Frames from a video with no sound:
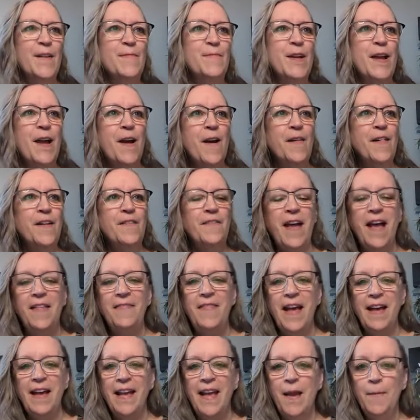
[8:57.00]
We all have had
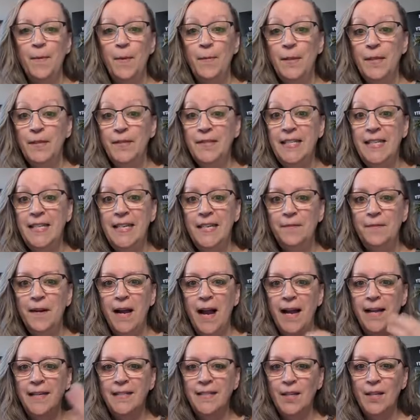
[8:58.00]
that chamomile tea,
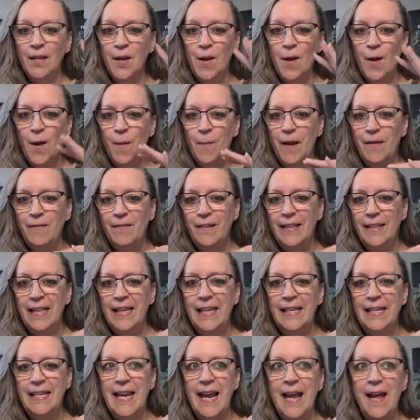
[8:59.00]
right, to calm
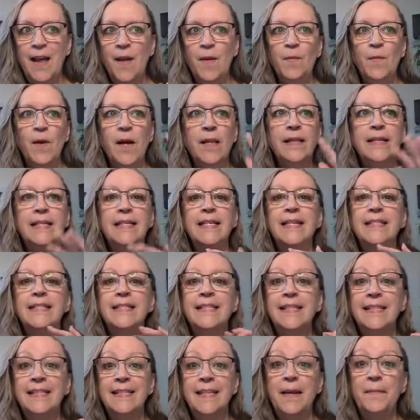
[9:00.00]
everything down? Well, it does
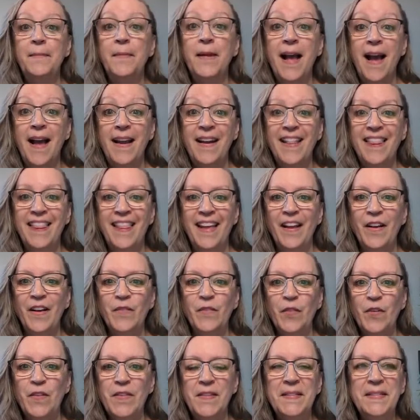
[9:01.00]
the same kind of thing
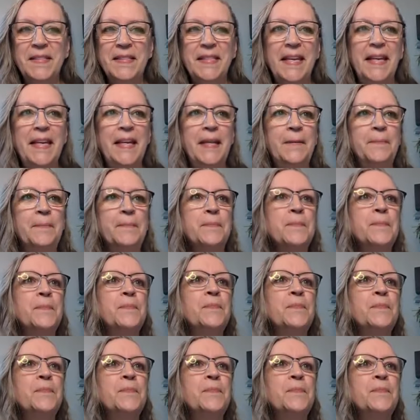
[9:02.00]
for the skin.